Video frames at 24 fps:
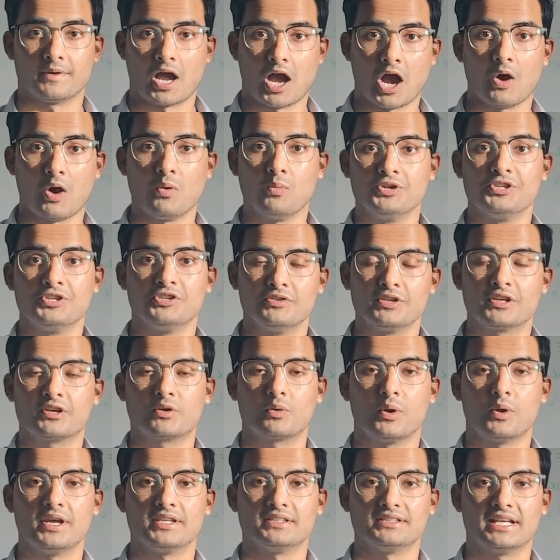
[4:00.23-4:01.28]
How would you
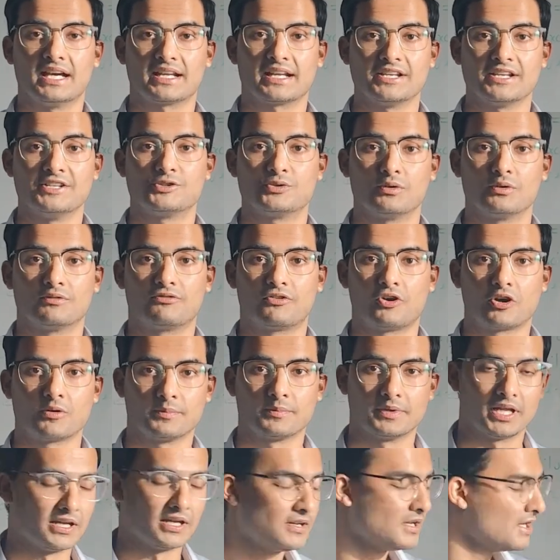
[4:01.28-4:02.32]
equate that into a formula?